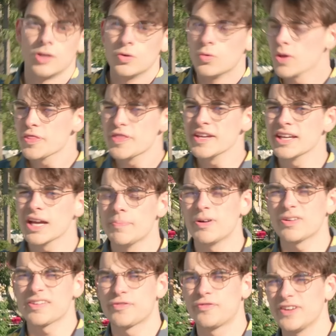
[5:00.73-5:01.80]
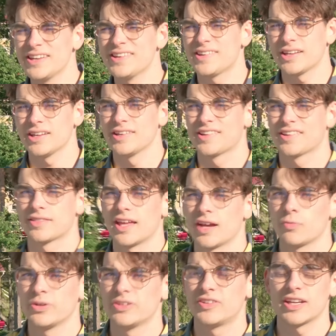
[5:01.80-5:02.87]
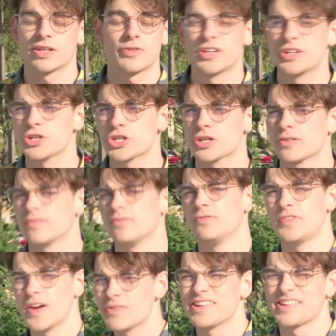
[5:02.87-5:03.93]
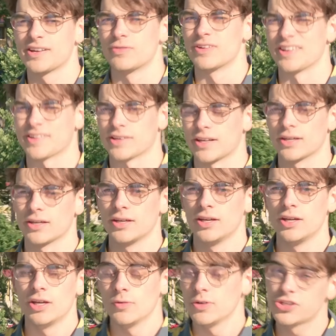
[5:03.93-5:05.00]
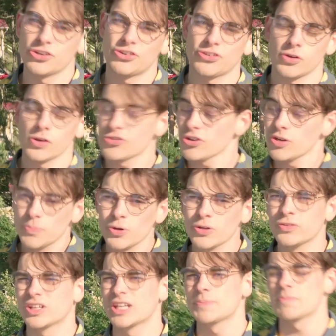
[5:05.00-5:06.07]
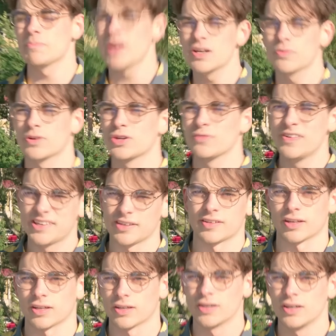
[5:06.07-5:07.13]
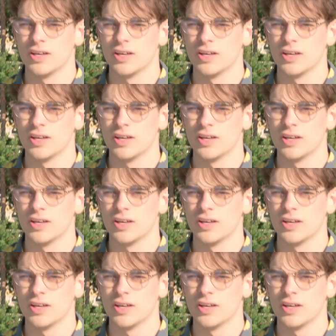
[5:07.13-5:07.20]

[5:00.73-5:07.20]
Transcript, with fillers: One thing about us Finns is that we take tradition very seriously, which is also important to keep in mind when you're visiting.